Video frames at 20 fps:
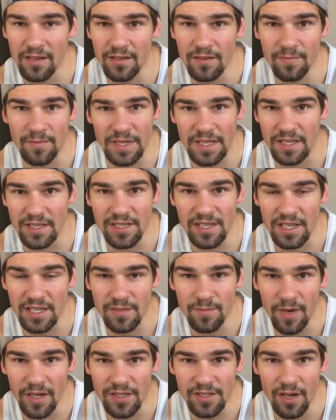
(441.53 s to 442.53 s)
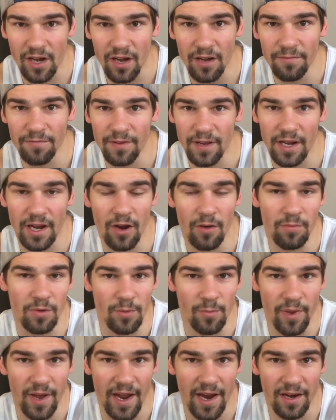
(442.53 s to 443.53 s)
be 6 months off and I would be
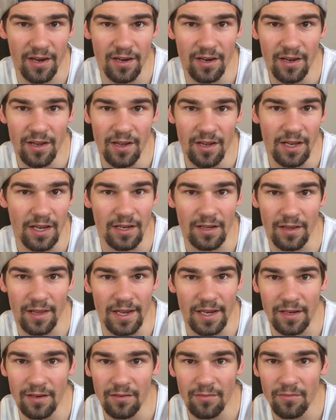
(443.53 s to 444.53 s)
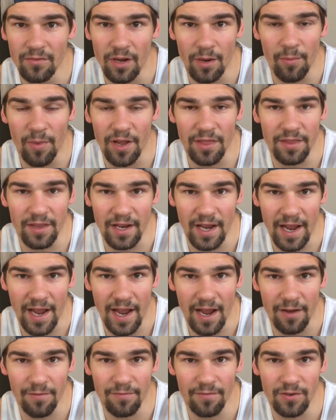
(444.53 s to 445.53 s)
back in like a month and a
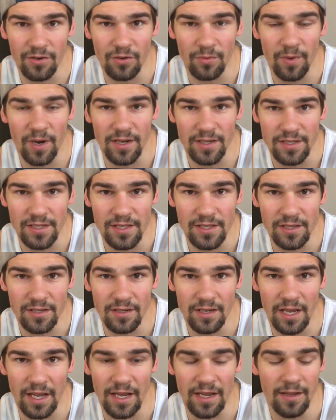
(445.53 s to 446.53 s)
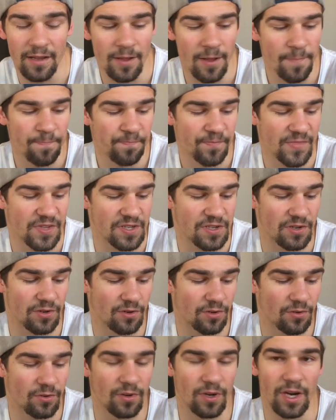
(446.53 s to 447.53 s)
half, 2 months, okay?
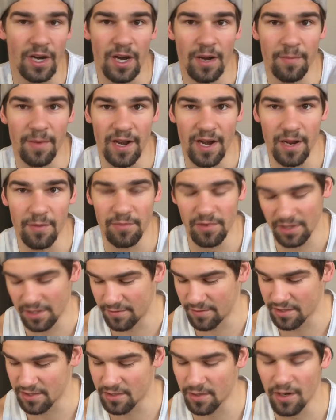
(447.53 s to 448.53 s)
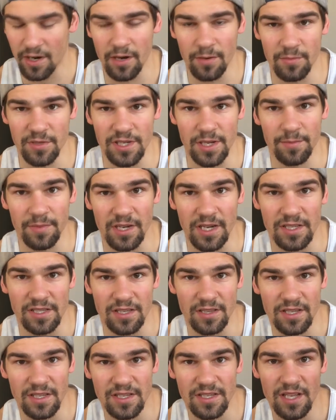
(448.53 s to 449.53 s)
So, and I believe it's 100% because
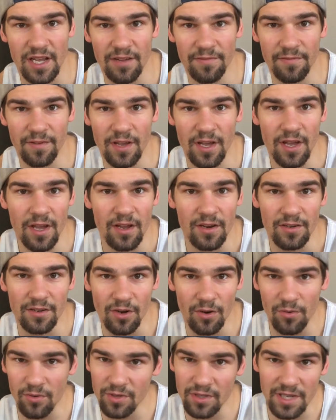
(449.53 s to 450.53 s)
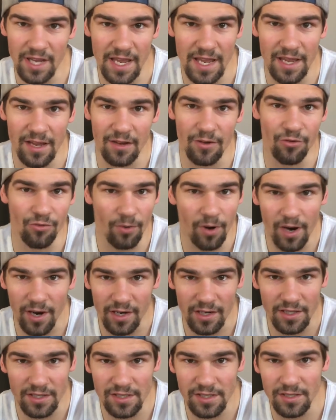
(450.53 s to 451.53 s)
of this stuff. Don't take
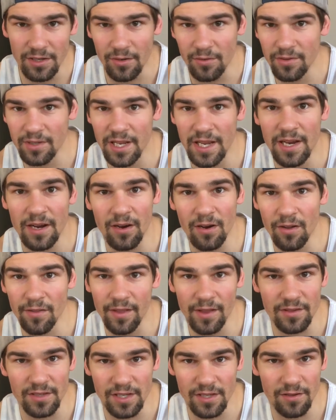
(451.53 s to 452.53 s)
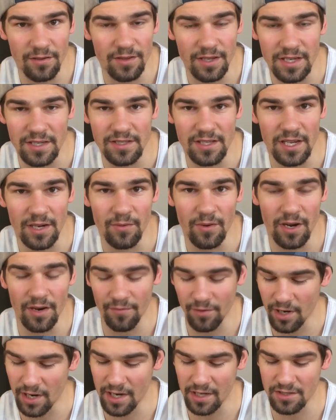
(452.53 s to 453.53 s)
drugs, don't take all those other things. Like,
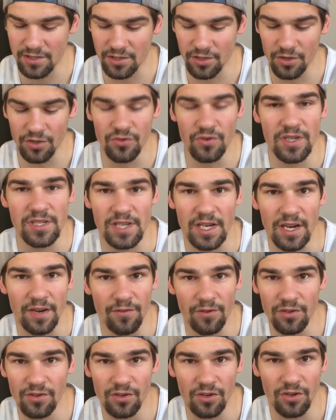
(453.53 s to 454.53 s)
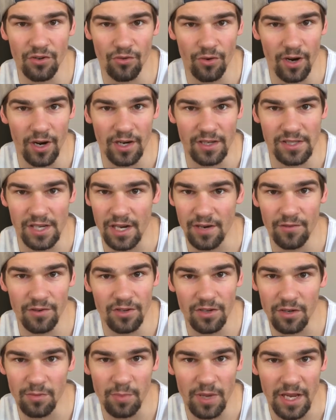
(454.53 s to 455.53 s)
whenever I had surgeries, I never took drugs, I never
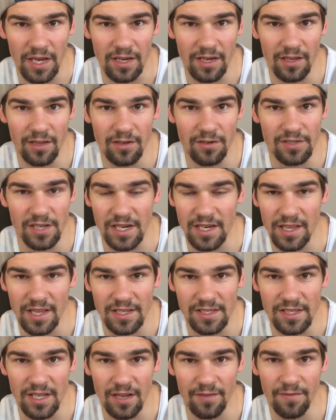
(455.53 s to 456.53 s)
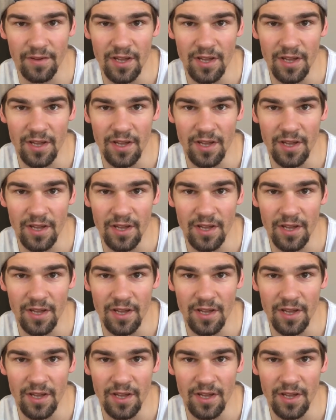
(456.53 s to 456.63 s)
took painkillers, any of that stuff.